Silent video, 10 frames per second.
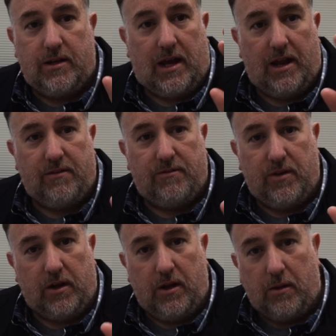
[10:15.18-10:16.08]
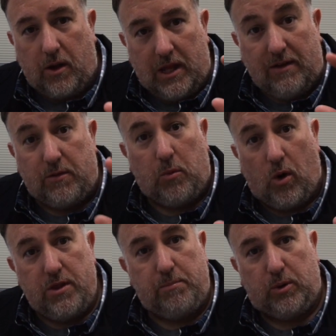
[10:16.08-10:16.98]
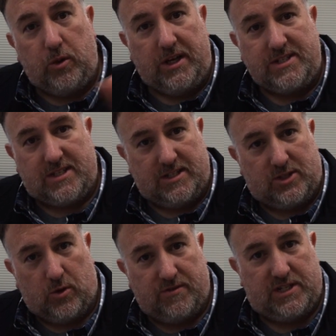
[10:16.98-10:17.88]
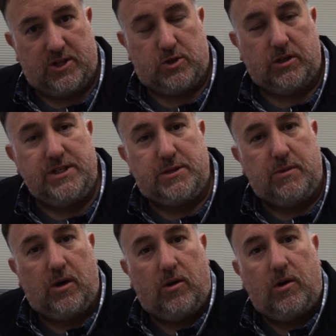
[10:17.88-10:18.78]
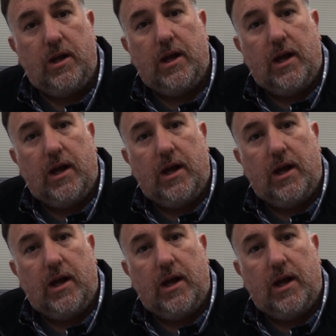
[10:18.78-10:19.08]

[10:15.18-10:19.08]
kind of even more in the boonies than sort of central ISMO,